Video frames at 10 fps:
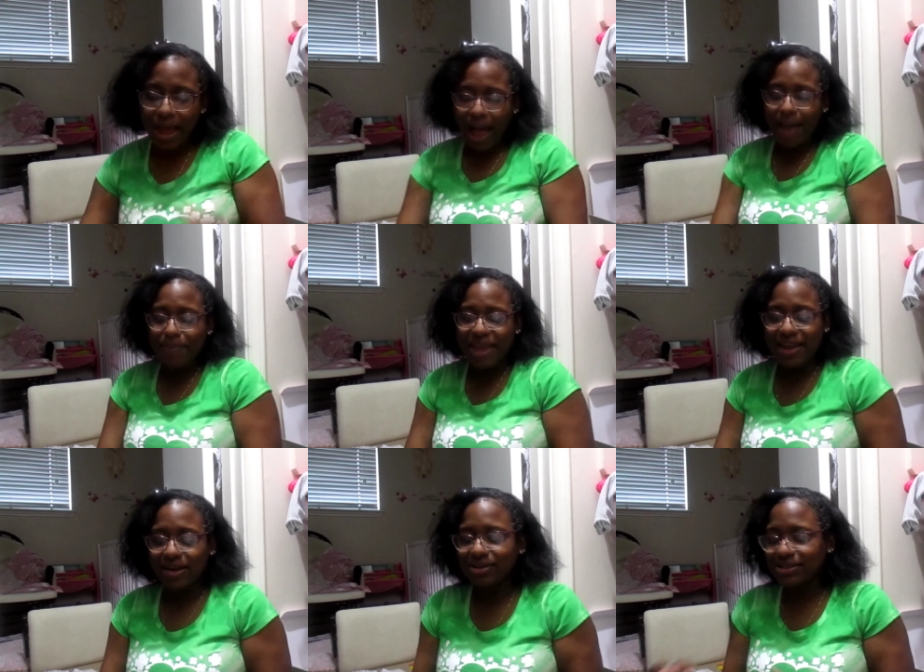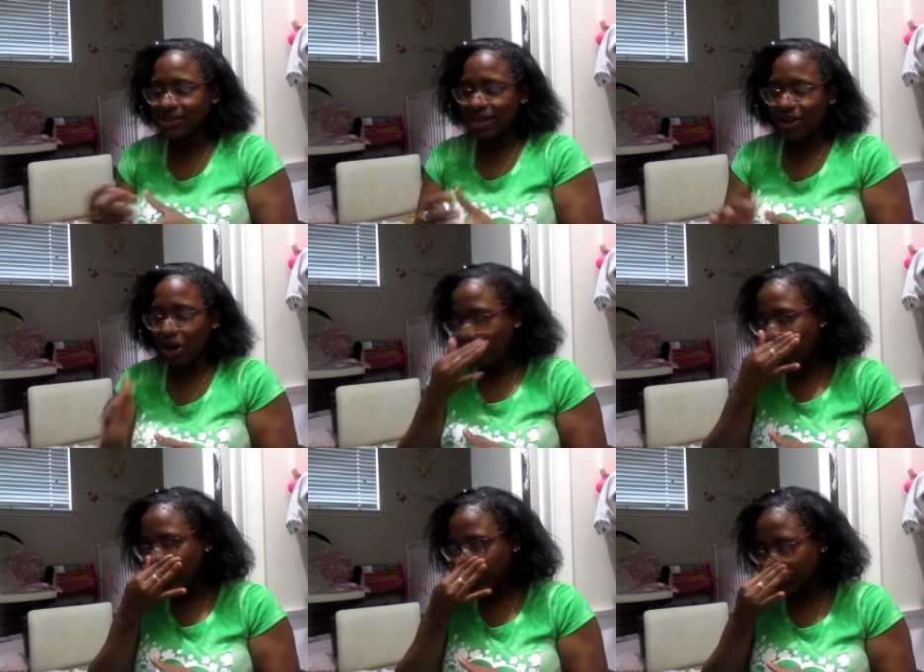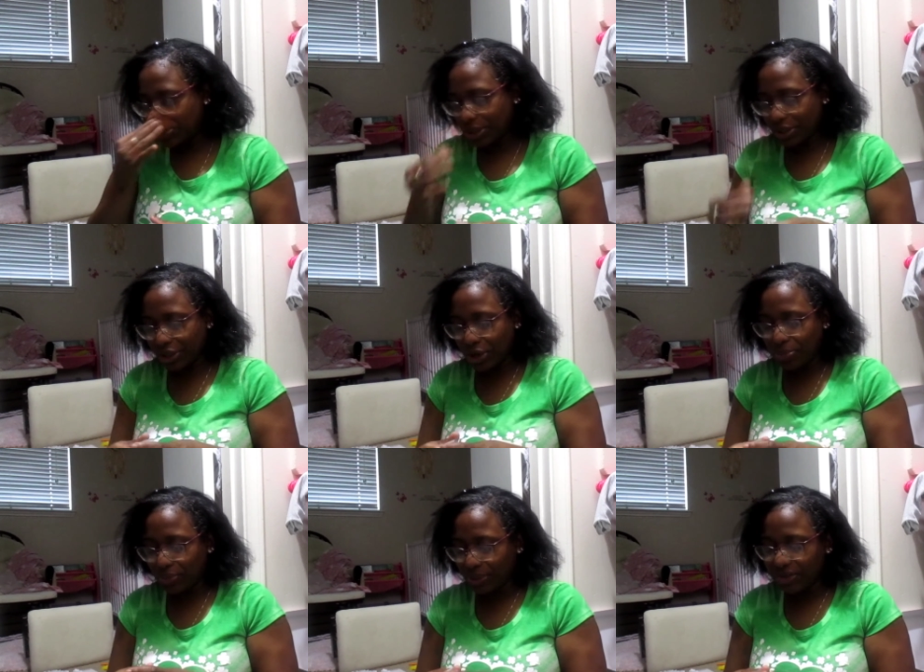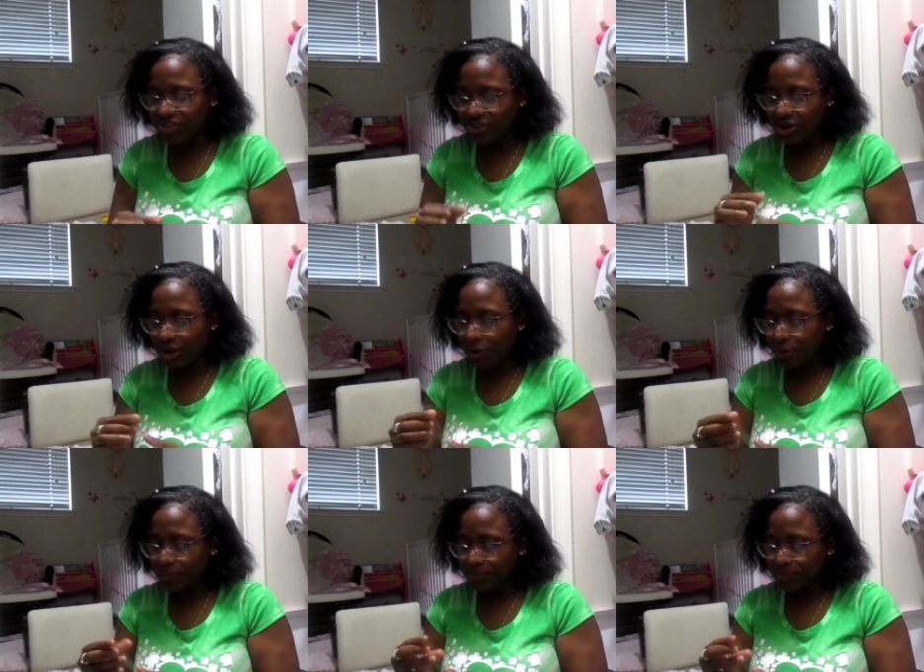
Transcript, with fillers: I made a sale on Poshmark a couple weeks ago.